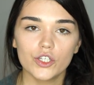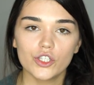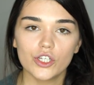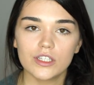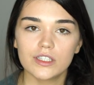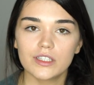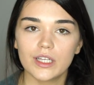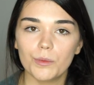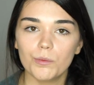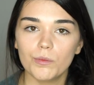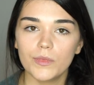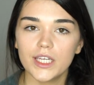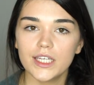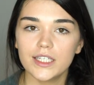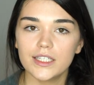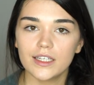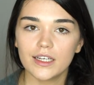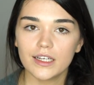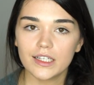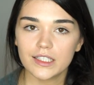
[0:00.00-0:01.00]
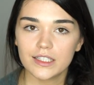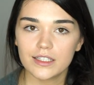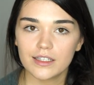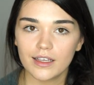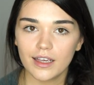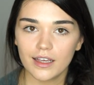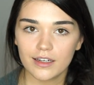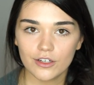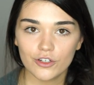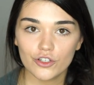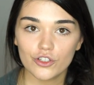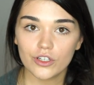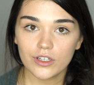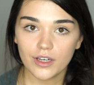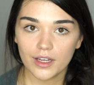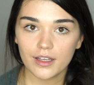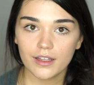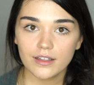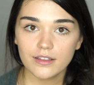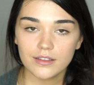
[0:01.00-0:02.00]
just immediate energy
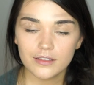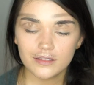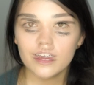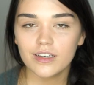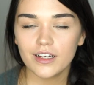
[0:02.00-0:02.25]
needs.